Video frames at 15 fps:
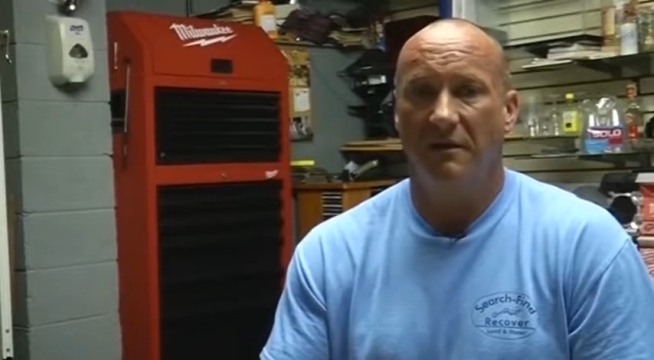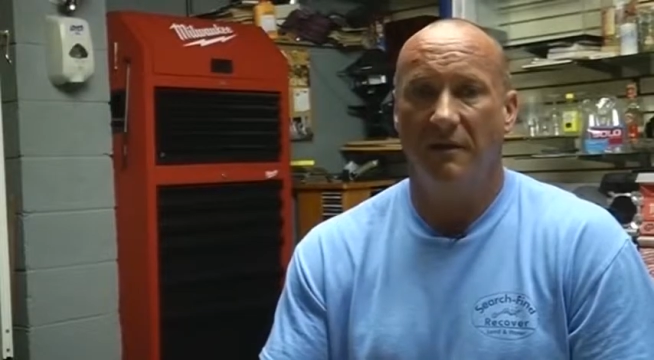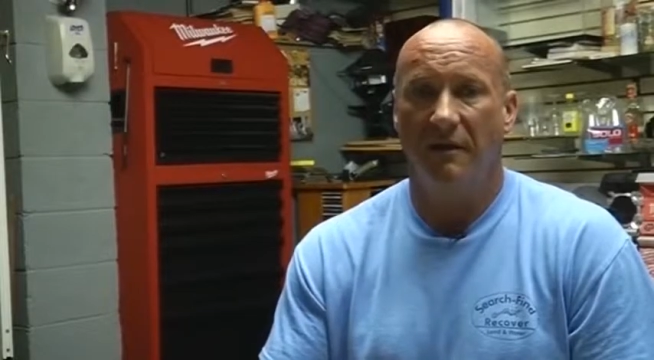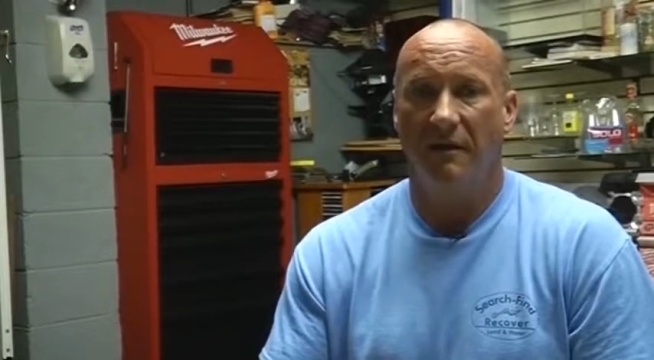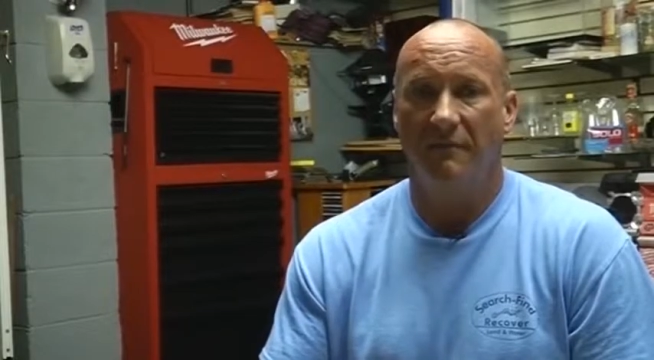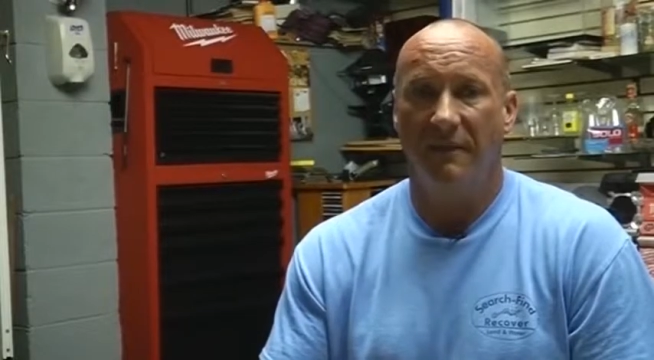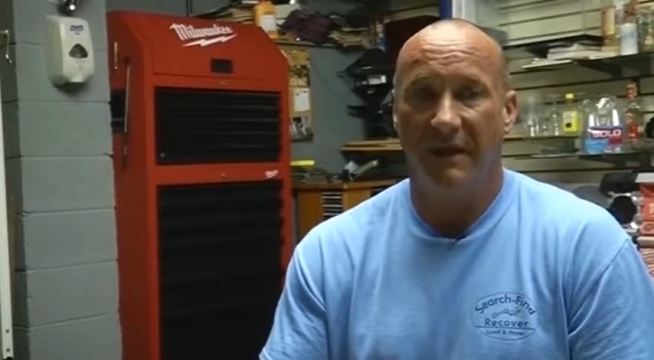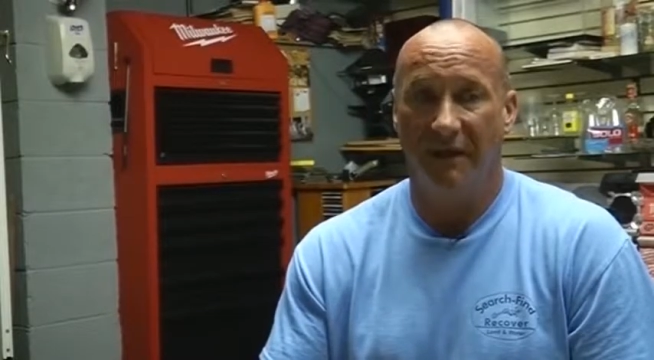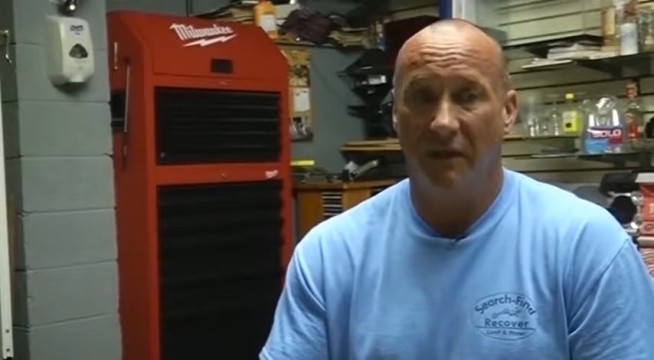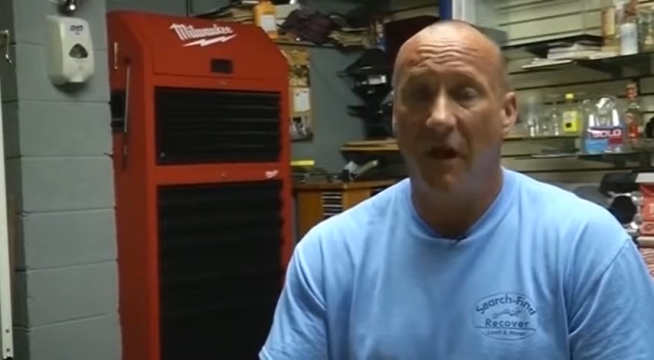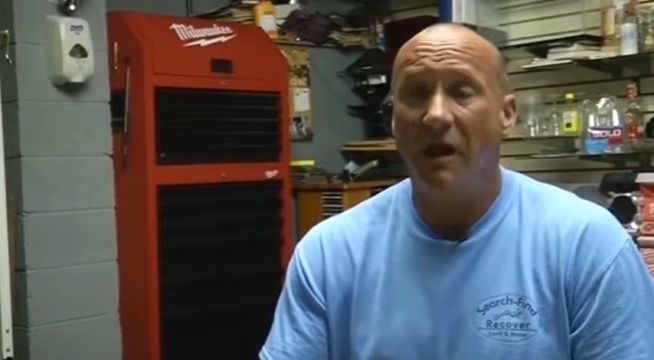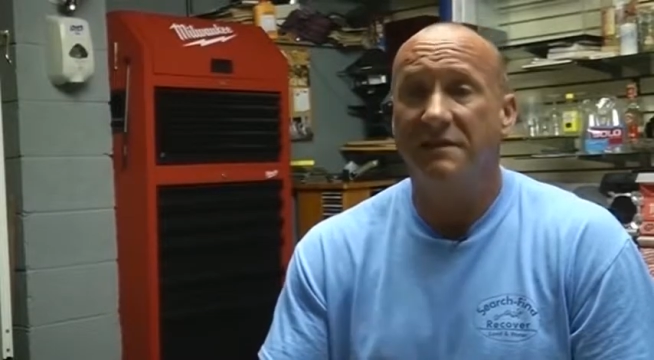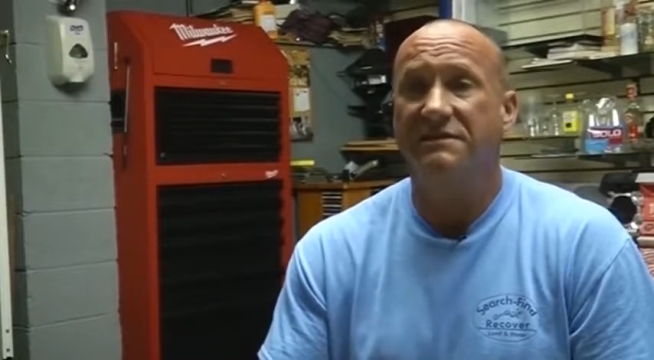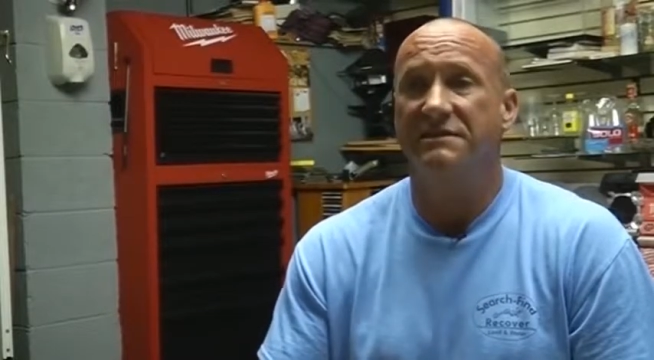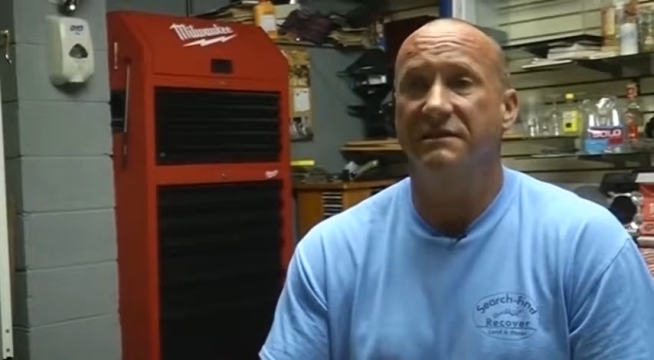um, that
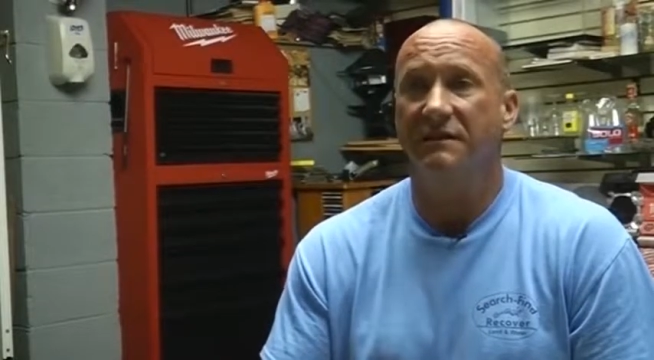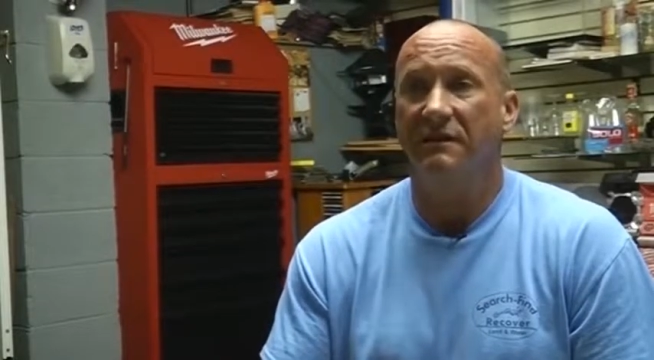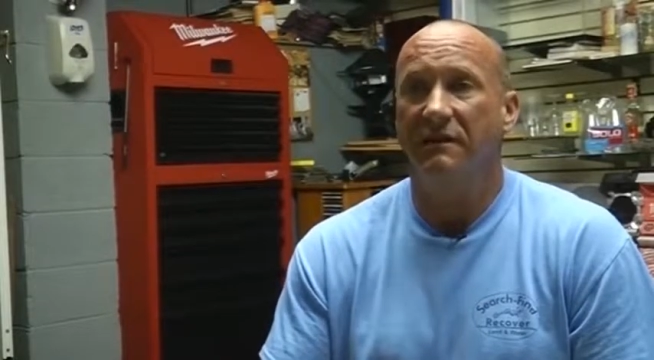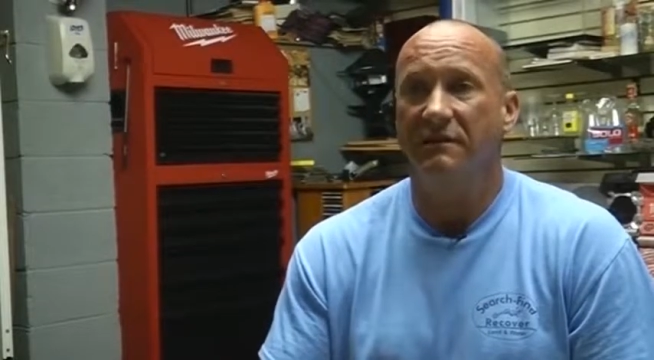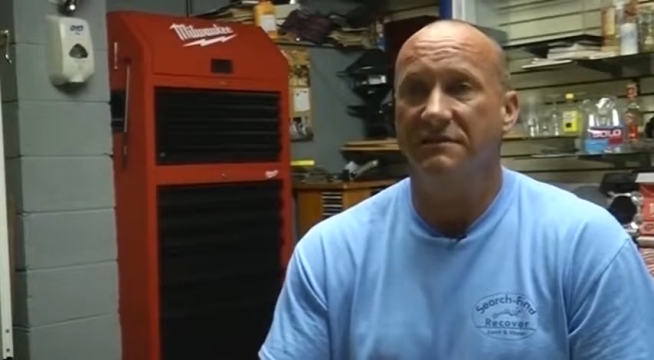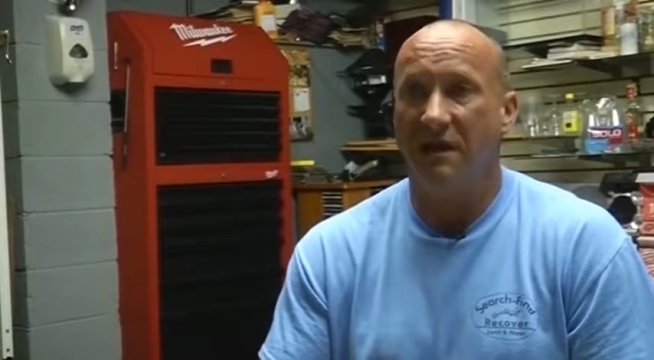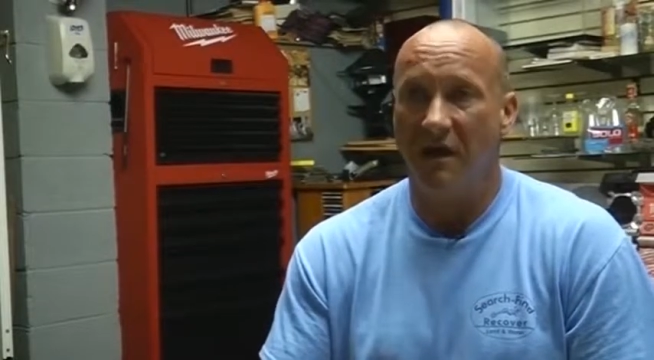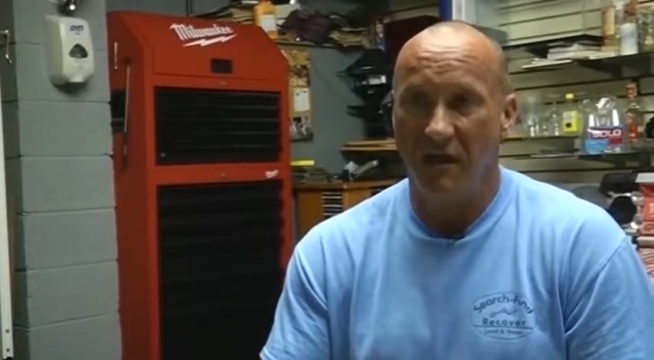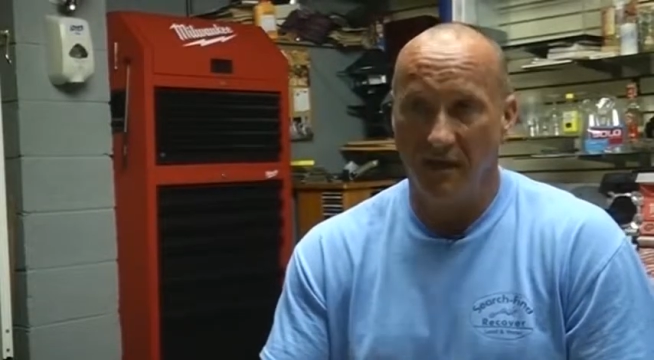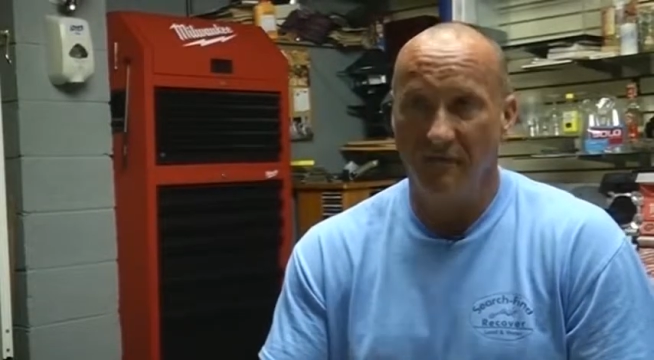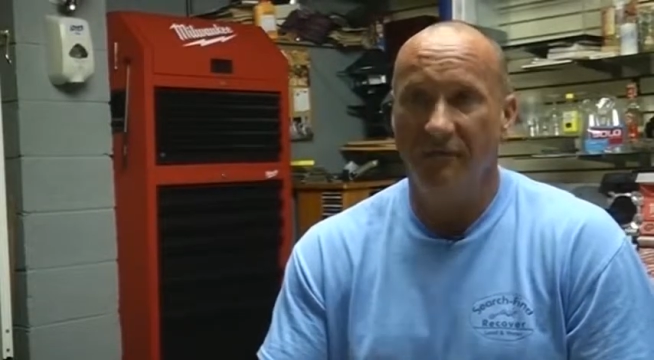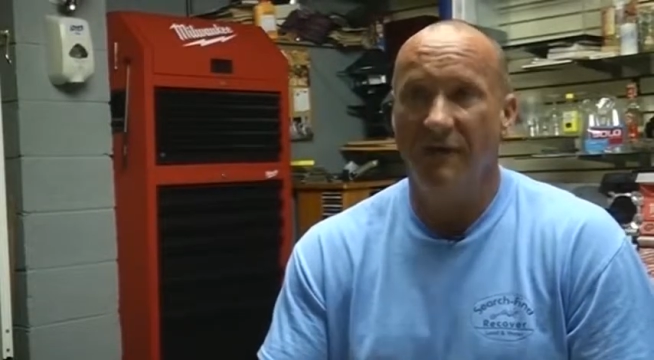lost it. It's a Hall